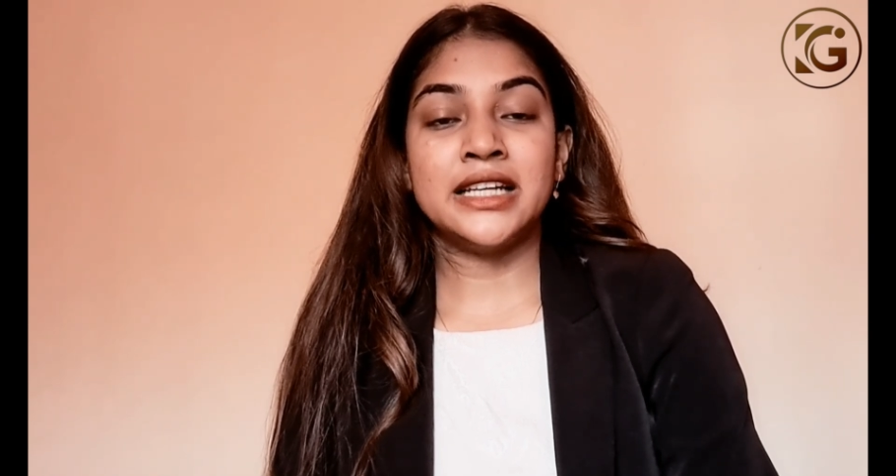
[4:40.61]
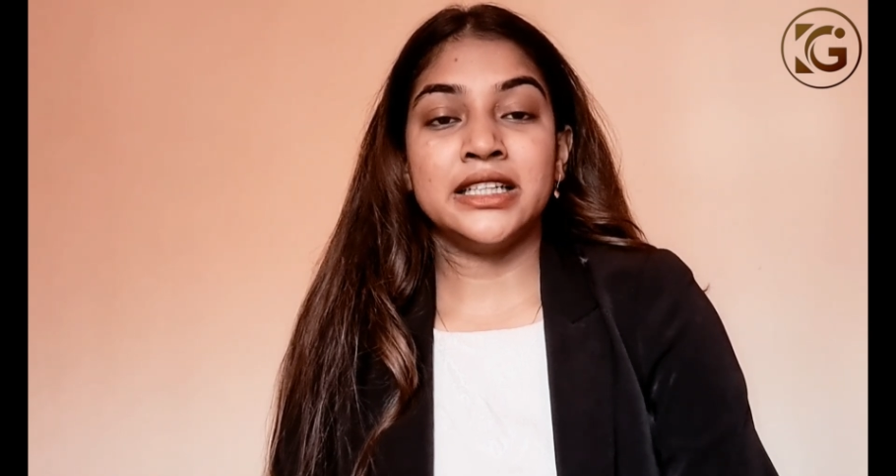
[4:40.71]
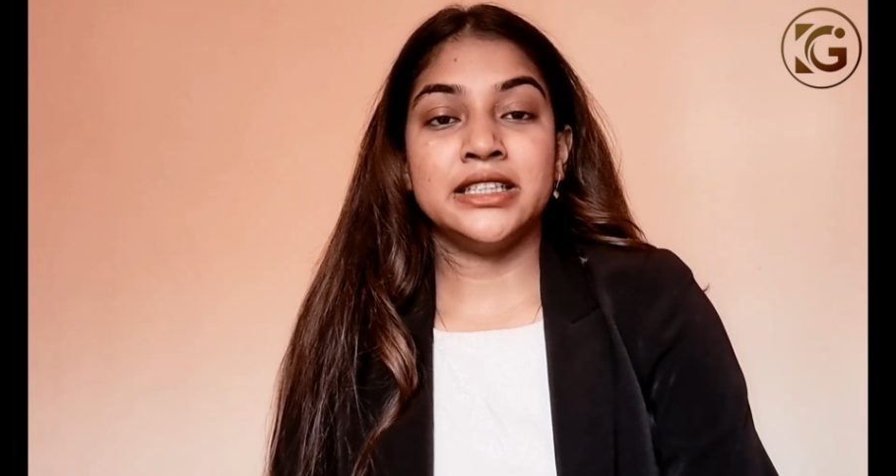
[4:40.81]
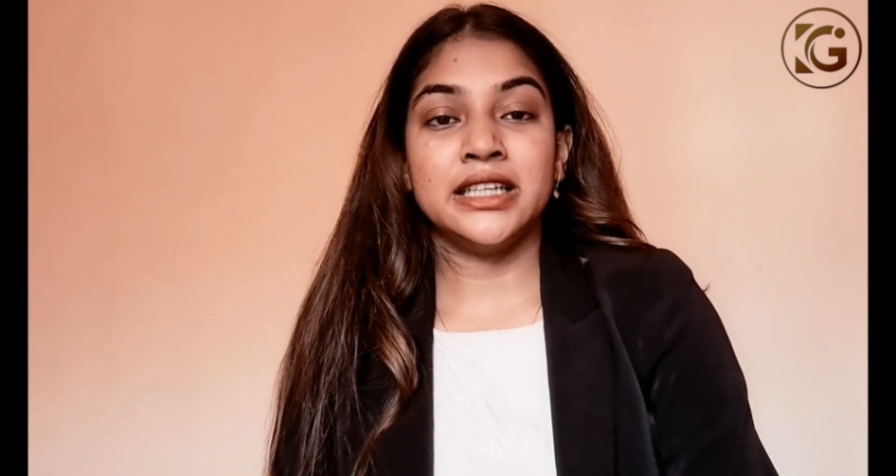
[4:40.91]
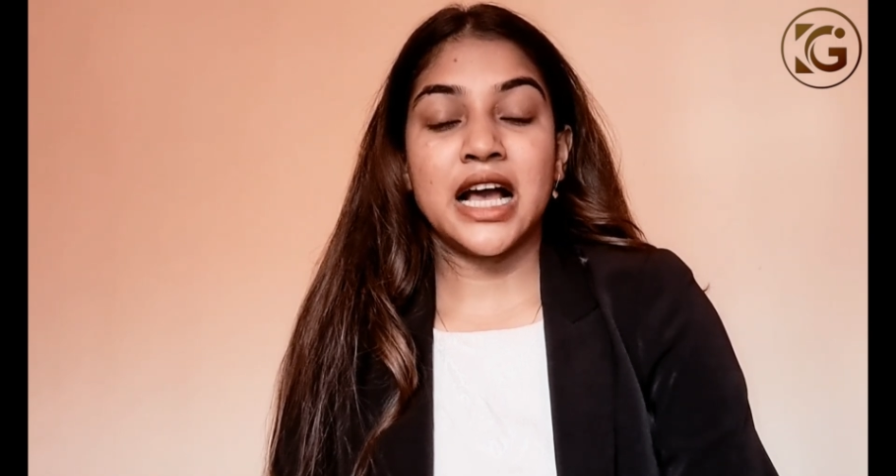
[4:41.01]
and
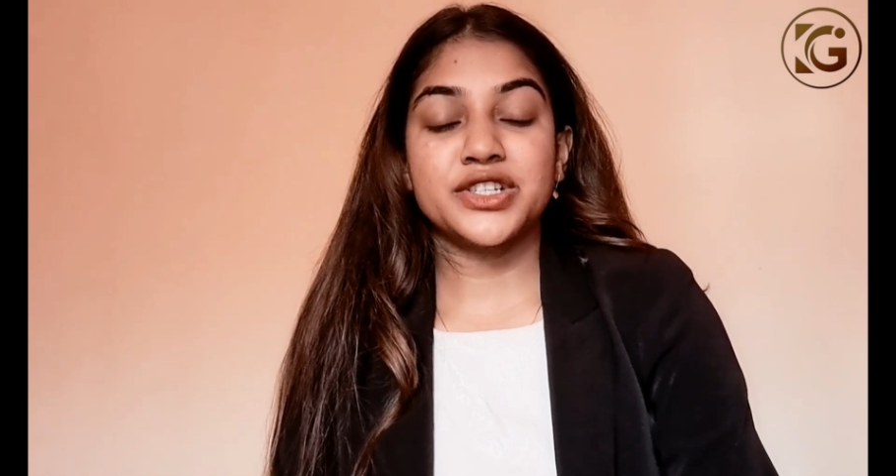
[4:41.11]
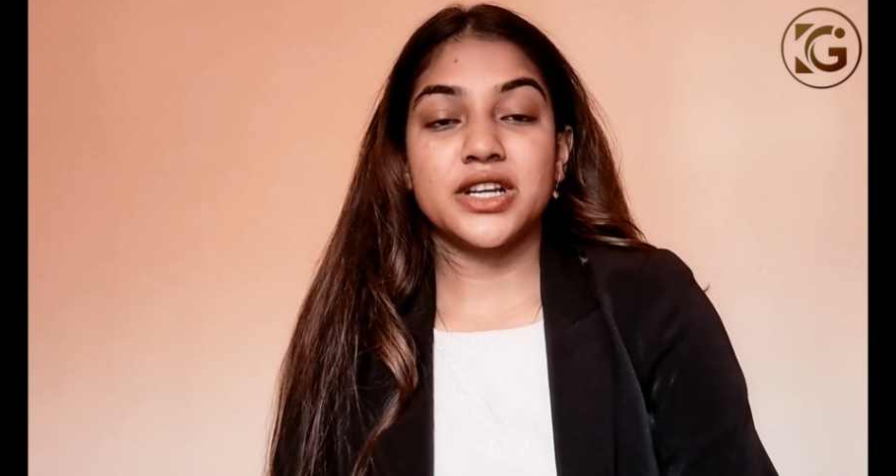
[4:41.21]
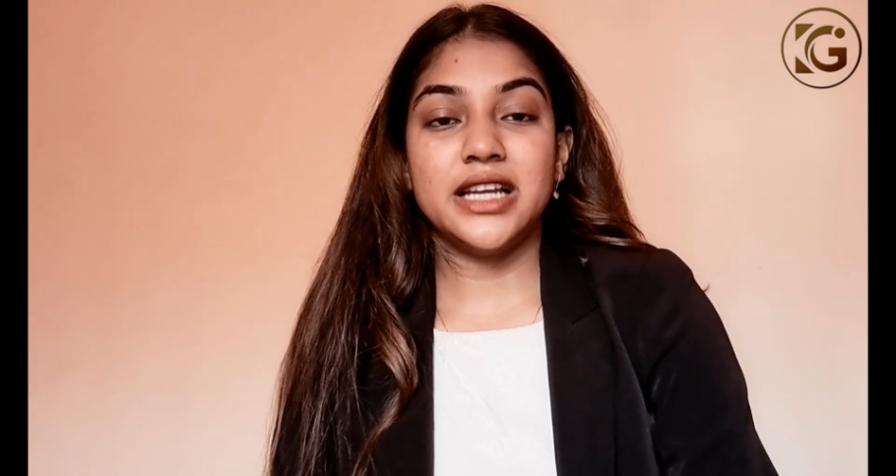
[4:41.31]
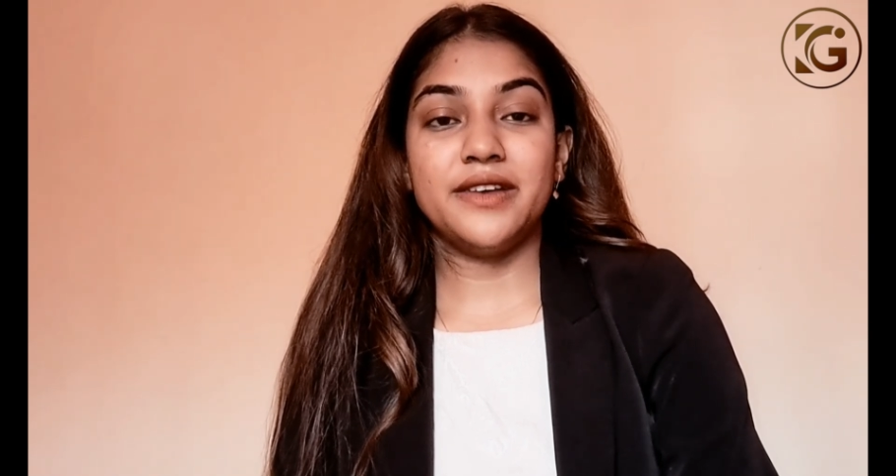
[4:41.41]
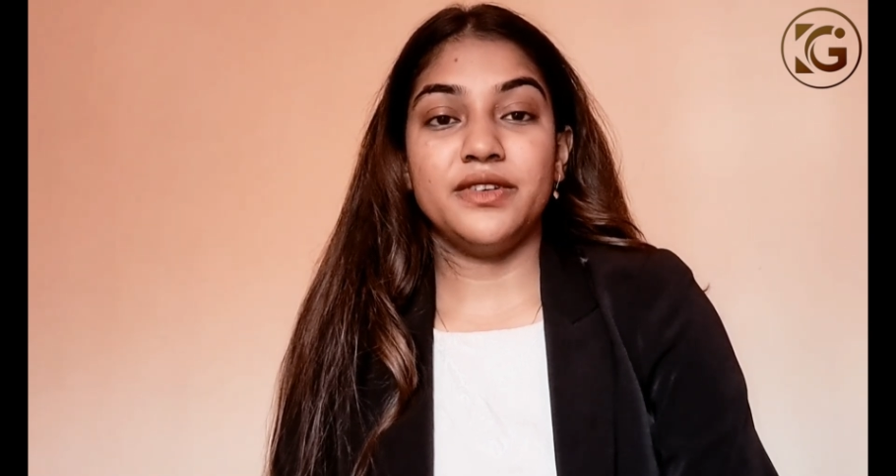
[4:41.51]

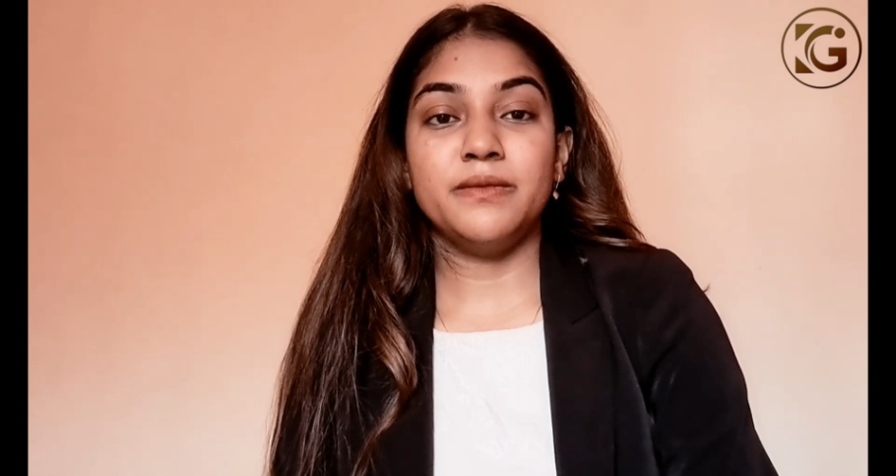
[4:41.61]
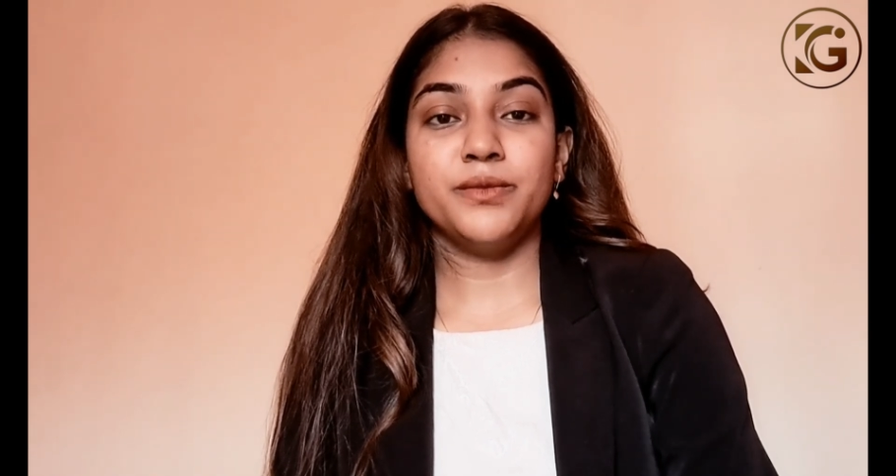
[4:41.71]
international level,